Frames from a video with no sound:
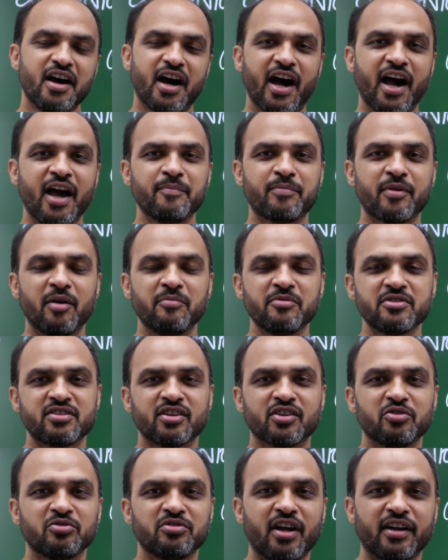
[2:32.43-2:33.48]
I'm promising
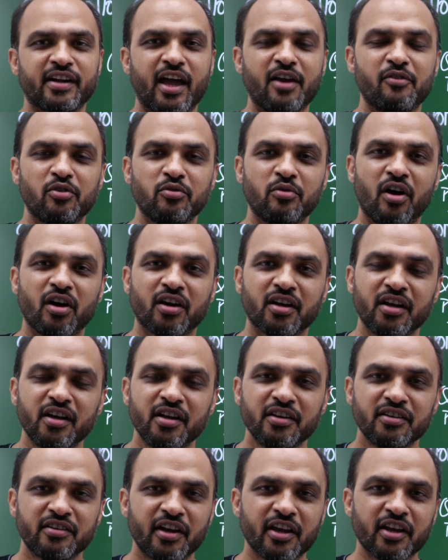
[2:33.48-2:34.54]
you that I will walk
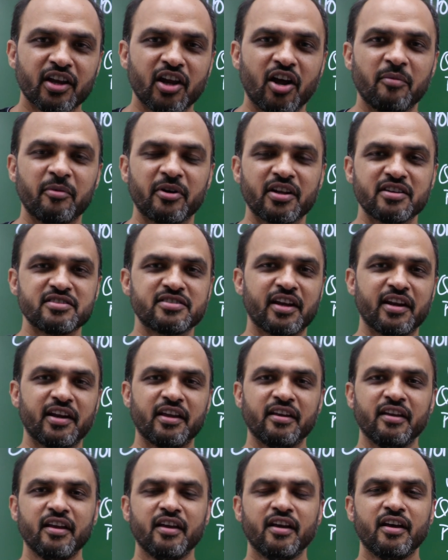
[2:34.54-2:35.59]
3 kilometers daily,